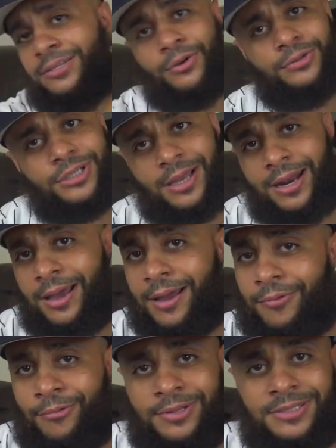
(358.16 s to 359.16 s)
told y'all
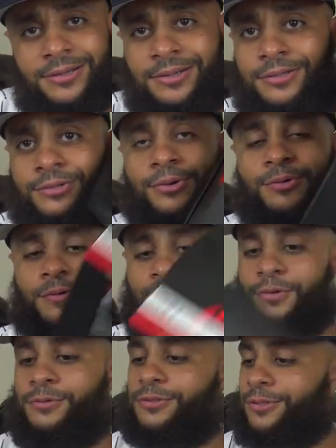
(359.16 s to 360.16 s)
I wasn't gonna do a
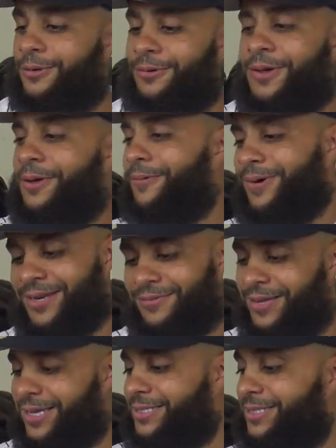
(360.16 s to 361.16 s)
review, so we ain't
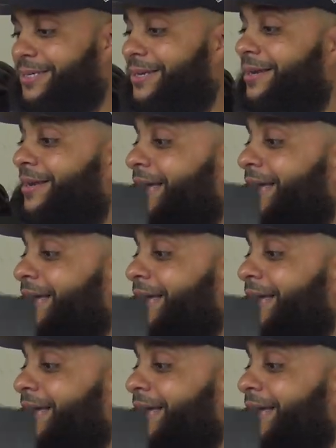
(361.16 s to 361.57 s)
even got to see none of